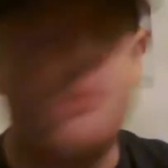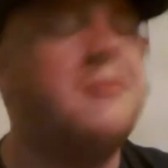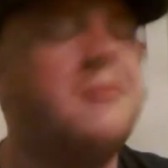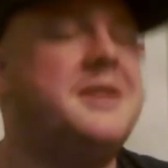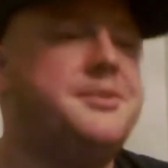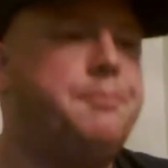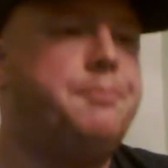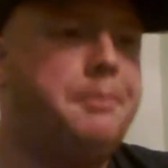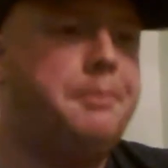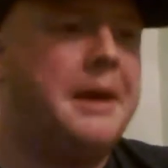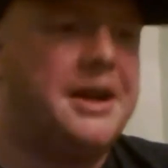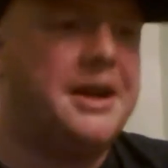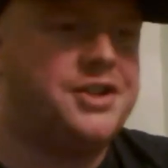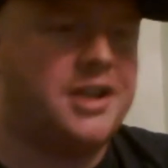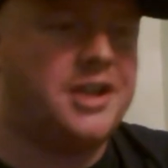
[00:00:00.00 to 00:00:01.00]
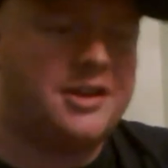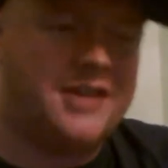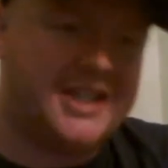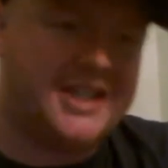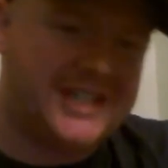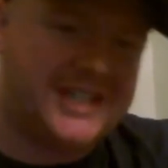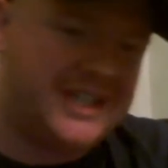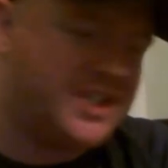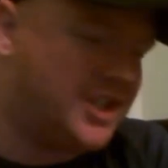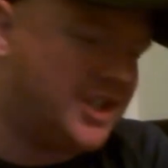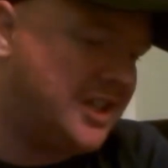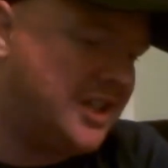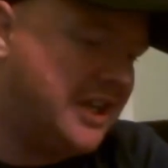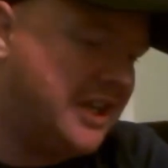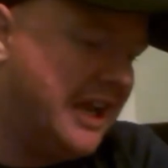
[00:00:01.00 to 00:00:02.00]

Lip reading: The mum is batshit crazy.